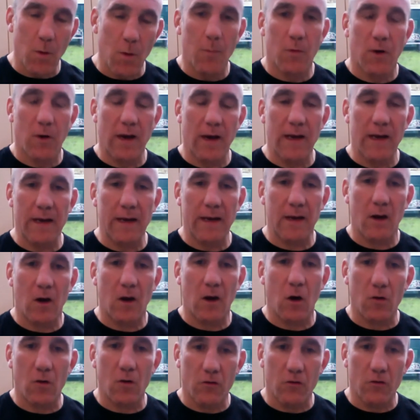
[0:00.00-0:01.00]
operating
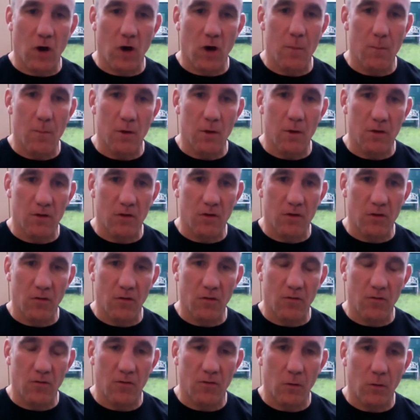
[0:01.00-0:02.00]
on
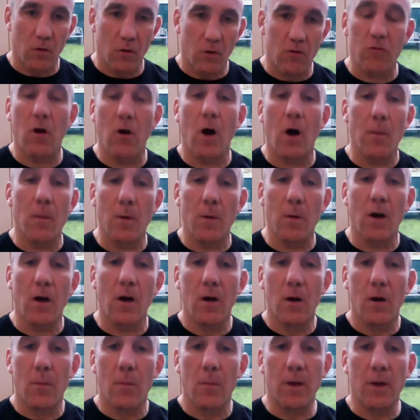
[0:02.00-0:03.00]
dramas for drama
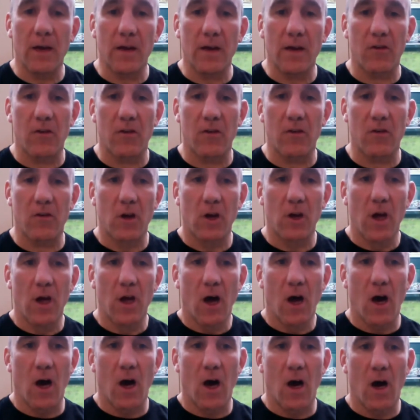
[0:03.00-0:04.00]
mixers.
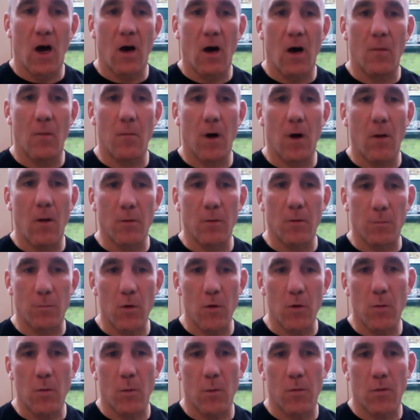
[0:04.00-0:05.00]
I was
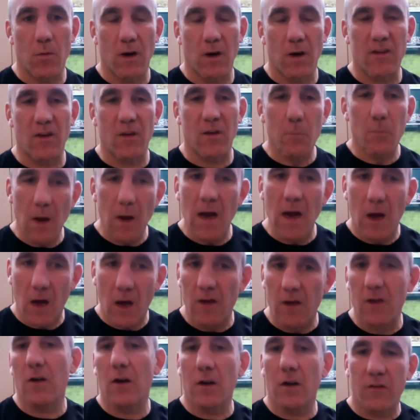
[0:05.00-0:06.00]
boom operating,
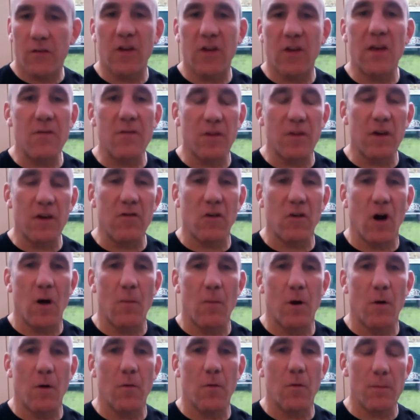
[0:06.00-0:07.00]
you know, TV
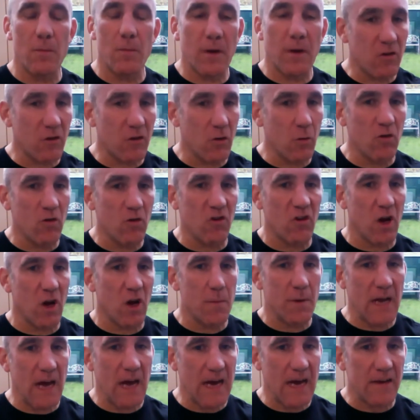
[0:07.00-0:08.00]
drama with a mixer called
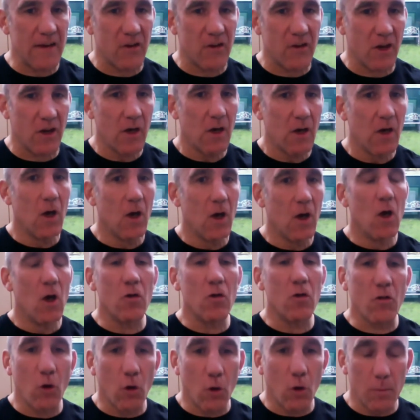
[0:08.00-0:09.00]
Simon Hayter, who
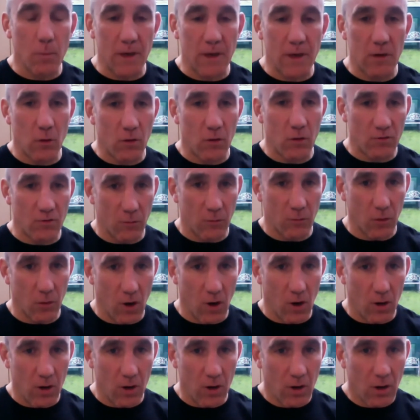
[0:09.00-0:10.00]
taught me an awful
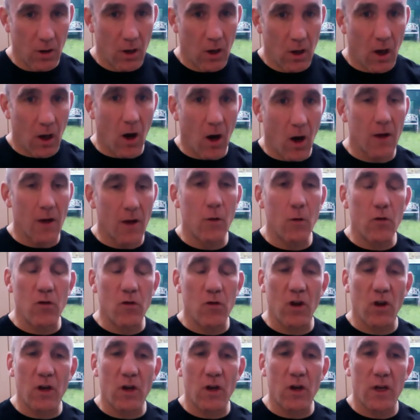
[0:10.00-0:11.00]
lot. I
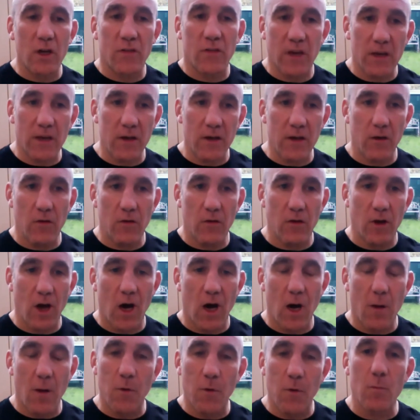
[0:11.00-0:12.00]
also continued
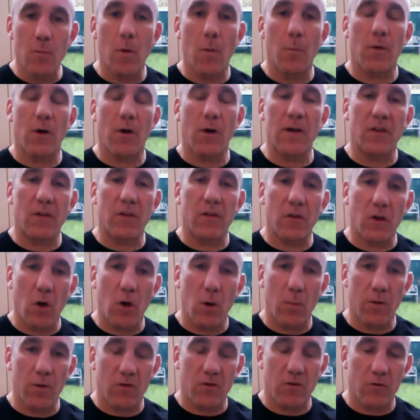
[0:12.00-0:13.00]
boom operating the
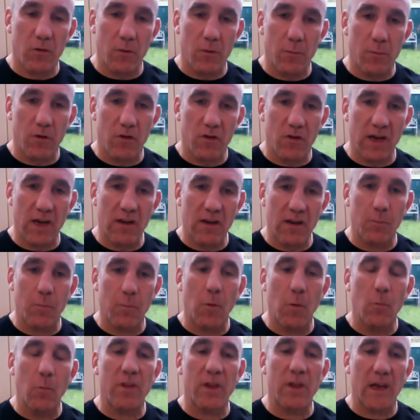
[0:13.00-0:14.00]
comic strip presents,
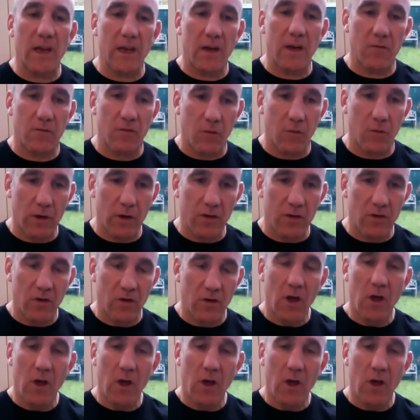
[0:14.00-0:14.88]
but with Ian Voigt,